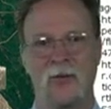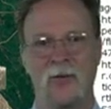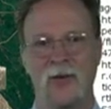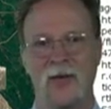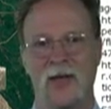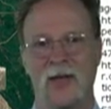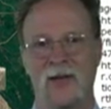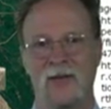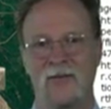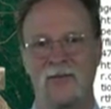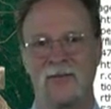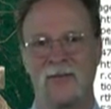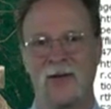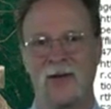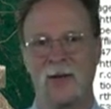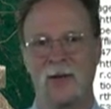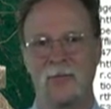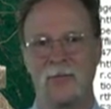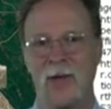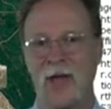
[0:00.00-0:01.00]
We have
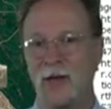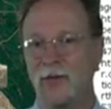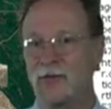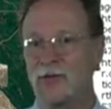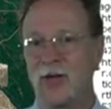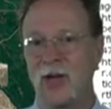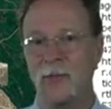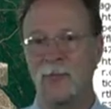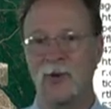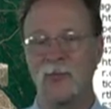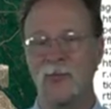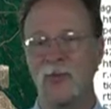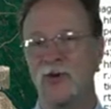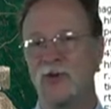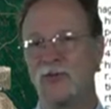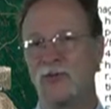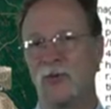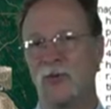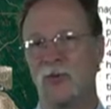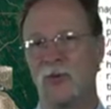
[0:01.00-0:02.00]
mountaintop
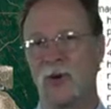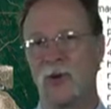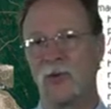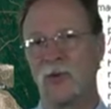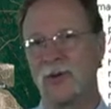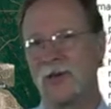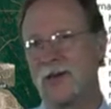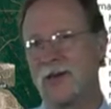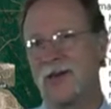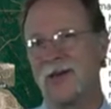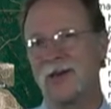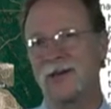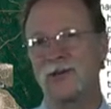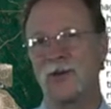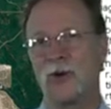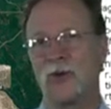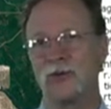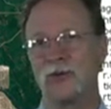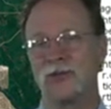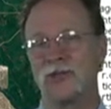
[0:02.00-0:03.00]
removal, where we're getting at
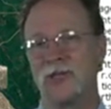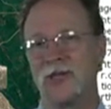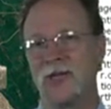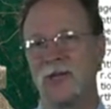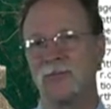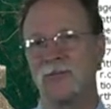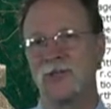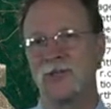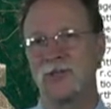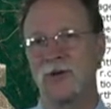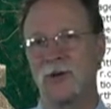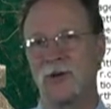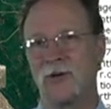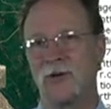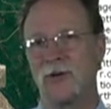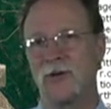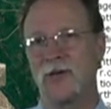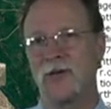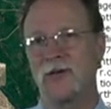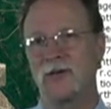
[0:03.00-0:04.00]
coal seams. It's
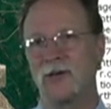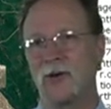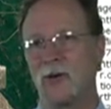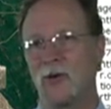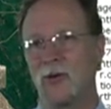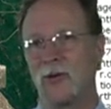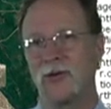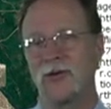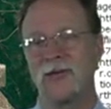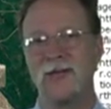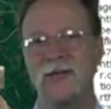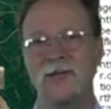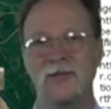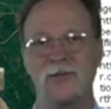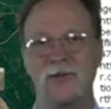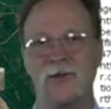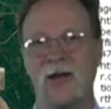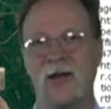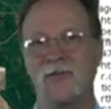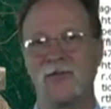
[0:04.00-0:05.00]
harder to get coal in the
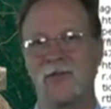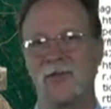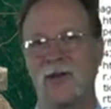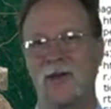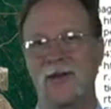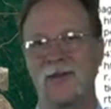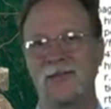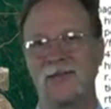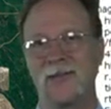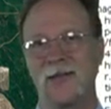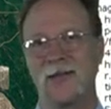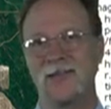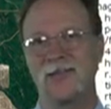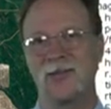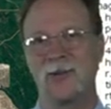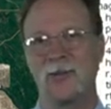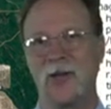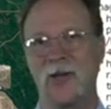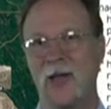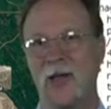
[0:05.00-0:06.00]
eastern half of the United
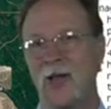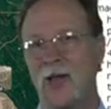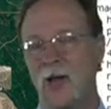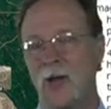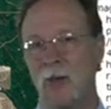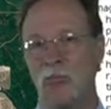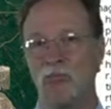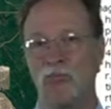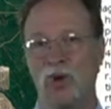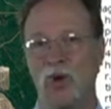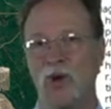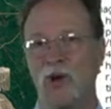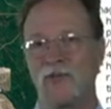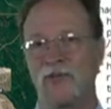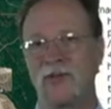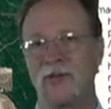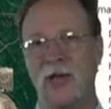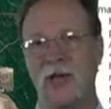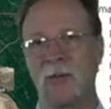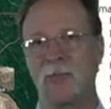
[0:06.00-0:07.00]
States, so we blow
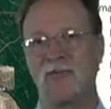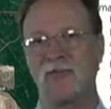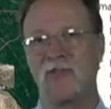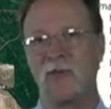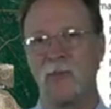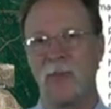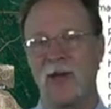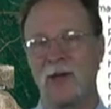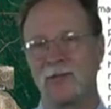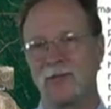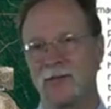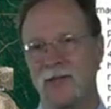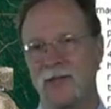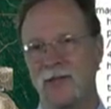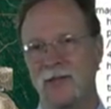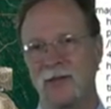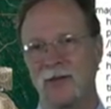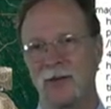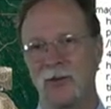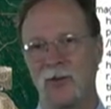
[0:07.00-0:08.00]
off the top of a mountain to
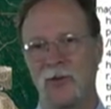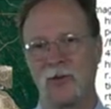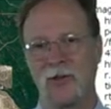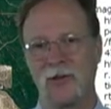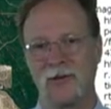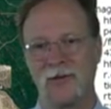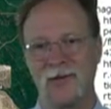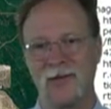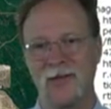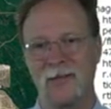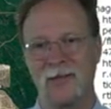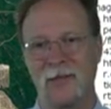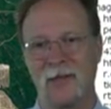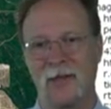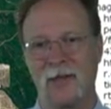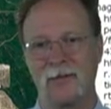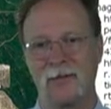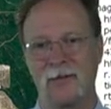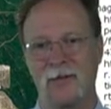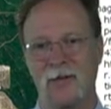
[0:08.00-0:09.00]
get the coal underneath
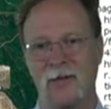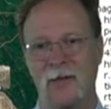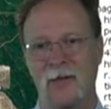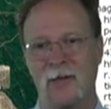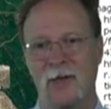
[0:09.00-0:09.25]
that.